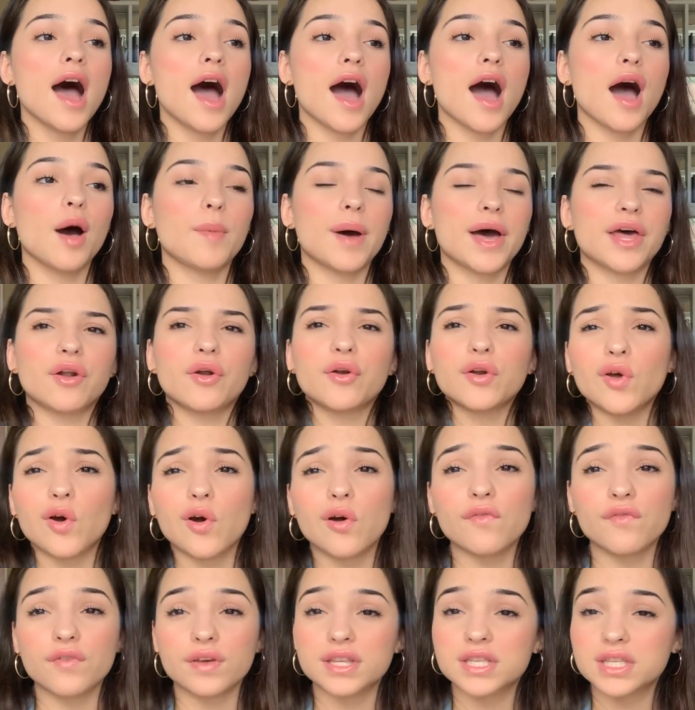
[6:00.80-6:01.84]
I don't
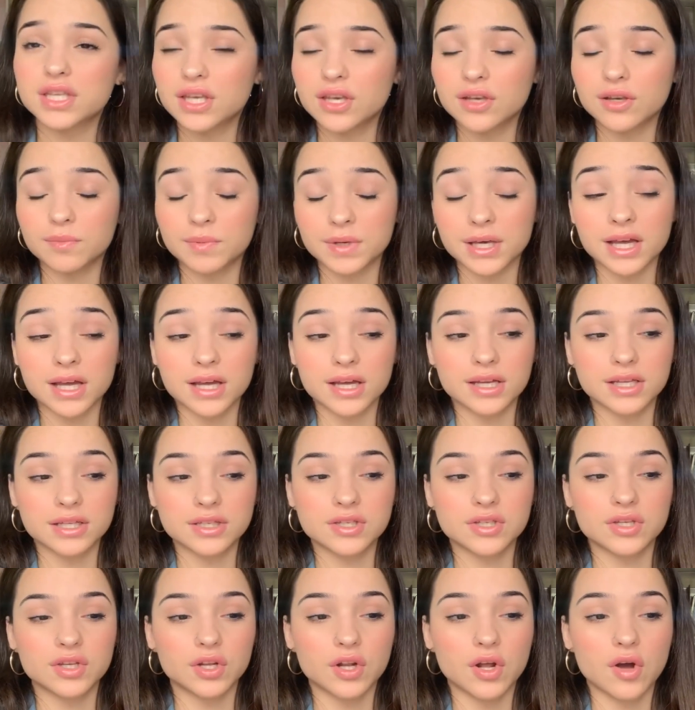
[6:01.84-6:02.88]
know if it's
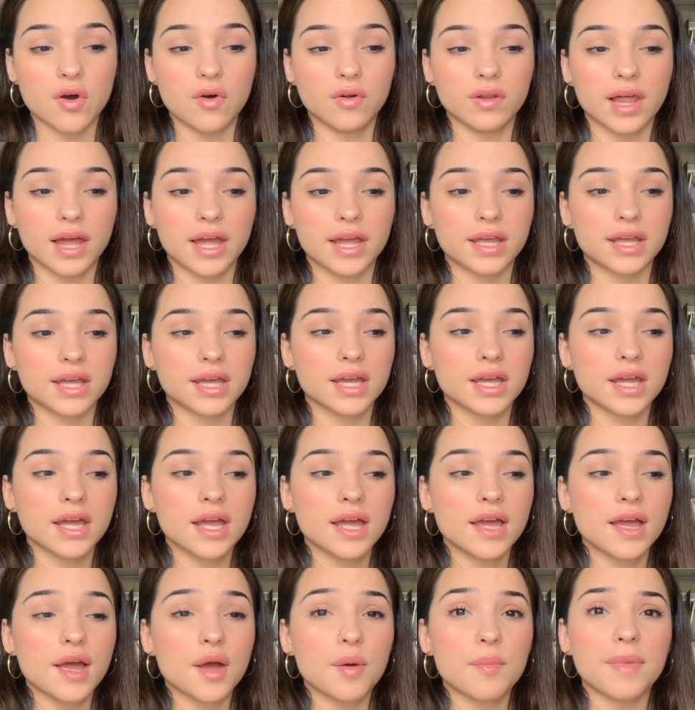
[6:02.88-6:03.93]
because, you know, like
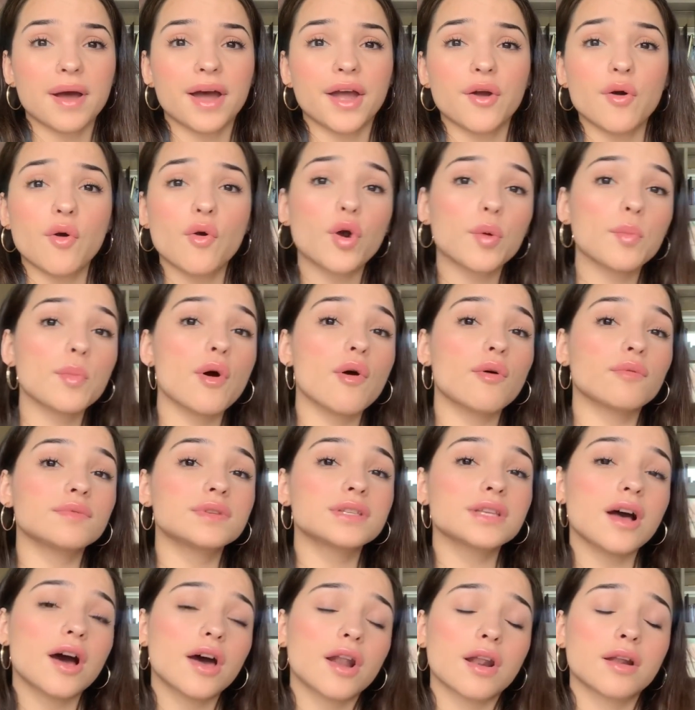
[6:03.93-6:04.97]
my
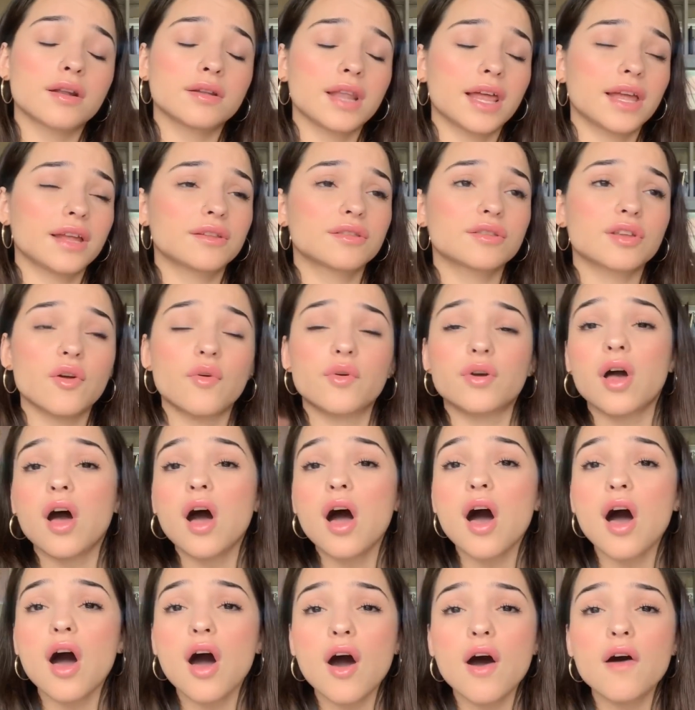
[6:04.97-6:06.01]
hormones got like thrown
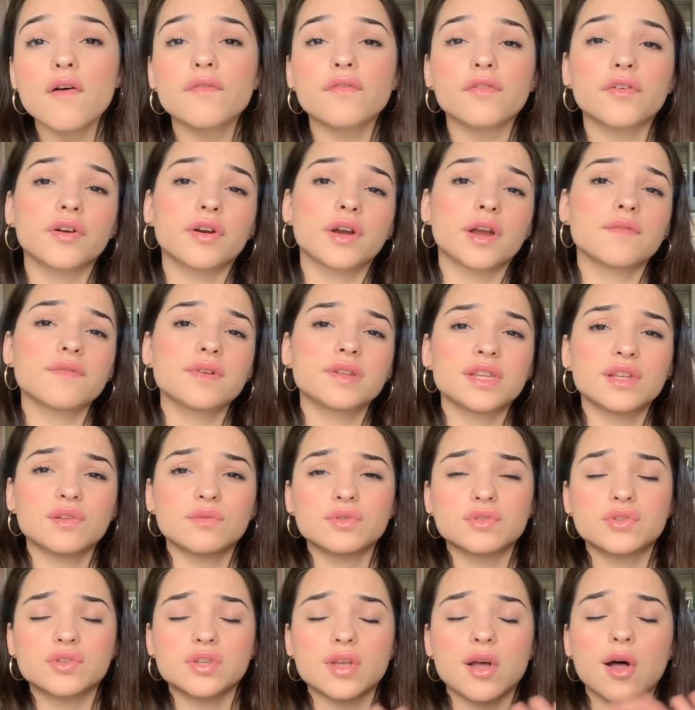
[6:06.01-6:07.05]
off, or everything
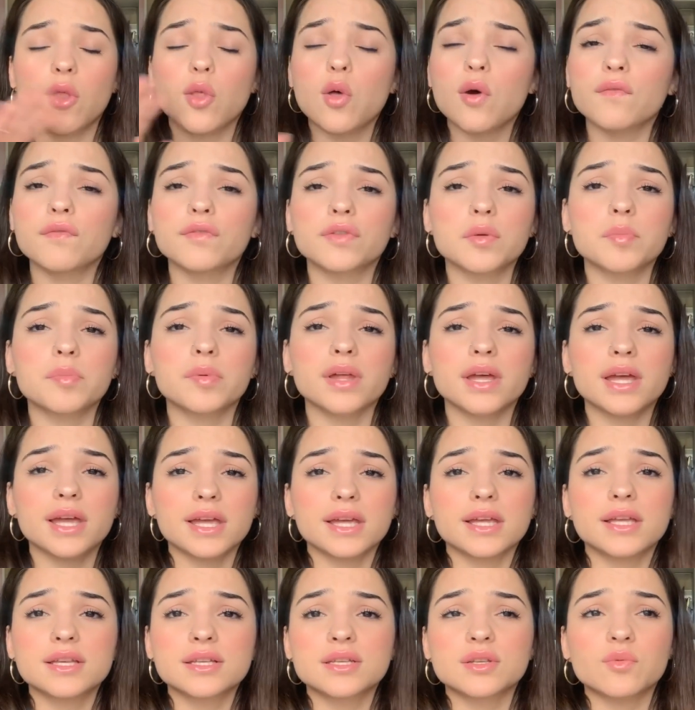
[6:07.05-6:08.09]
was just all over the
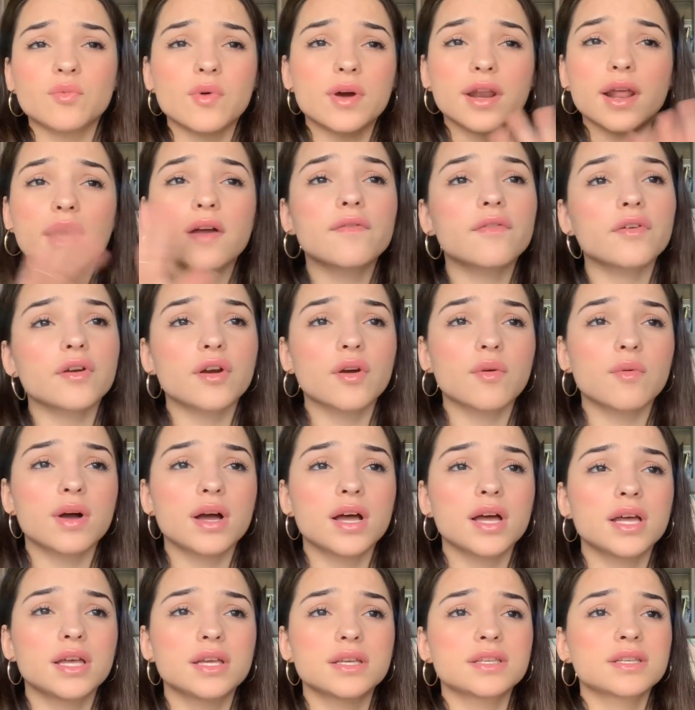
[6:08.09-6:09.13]
place. Whatever it
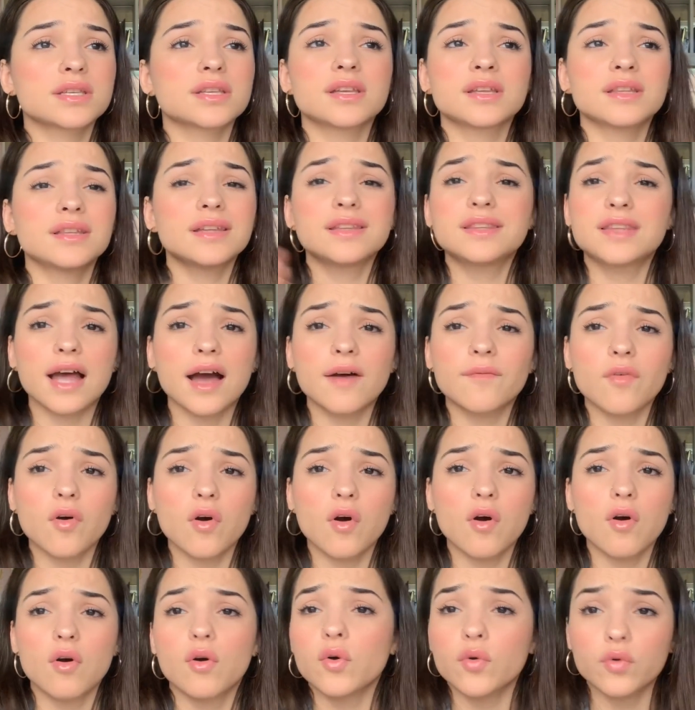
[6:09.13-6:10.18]
was, the
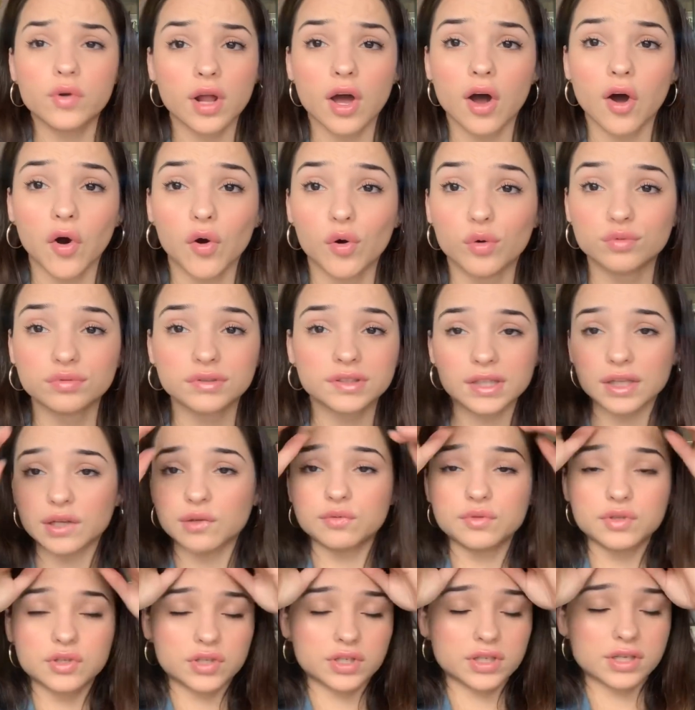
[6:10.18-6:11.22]
devil, who knows? It
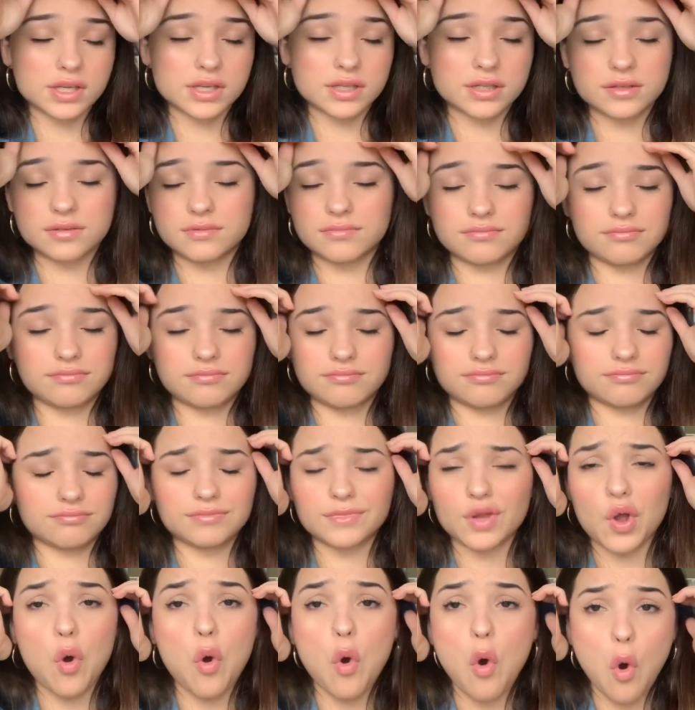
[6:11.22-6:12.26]
was just
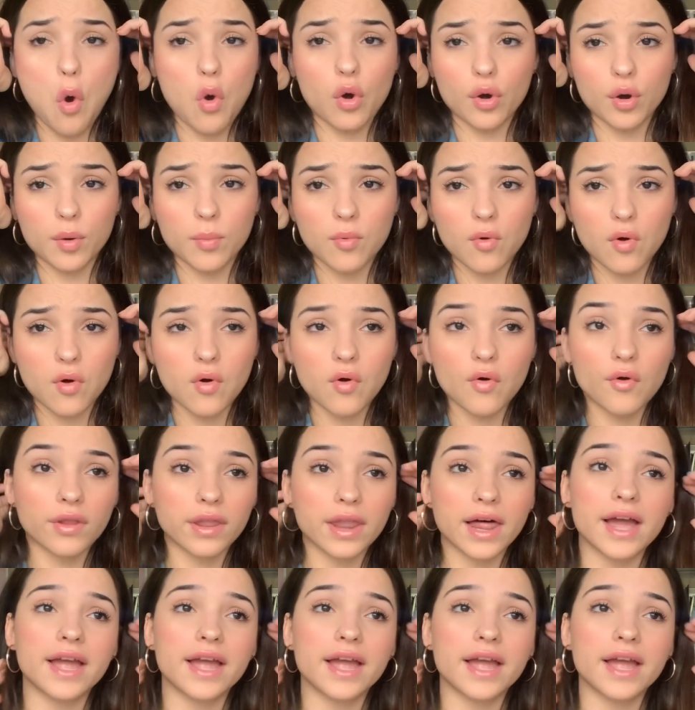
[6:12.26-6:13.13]
horrible.